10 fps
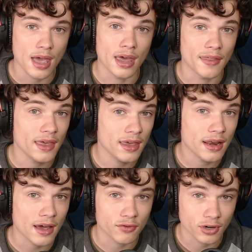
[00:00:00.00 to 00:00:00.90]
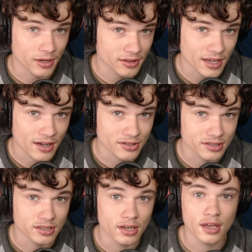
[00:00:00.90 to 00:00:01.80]
And then after I hit
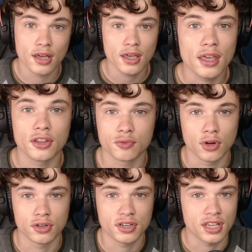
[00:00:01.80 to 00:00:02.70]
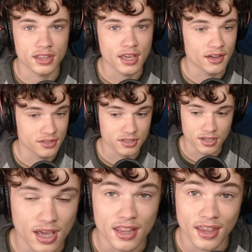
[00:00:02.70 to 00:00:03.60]
1,000, it's road to
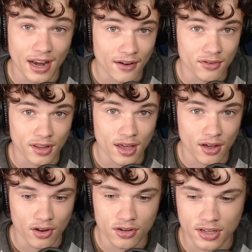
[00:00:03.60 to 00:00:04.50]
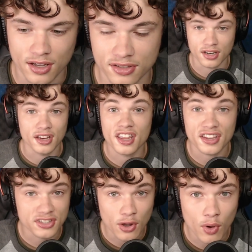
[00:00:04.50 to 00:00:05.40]
10,000, and then after that 100,000, and then
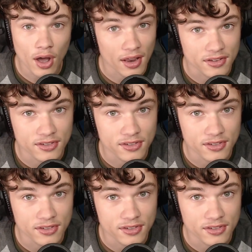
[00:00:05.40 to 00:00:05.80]
so on.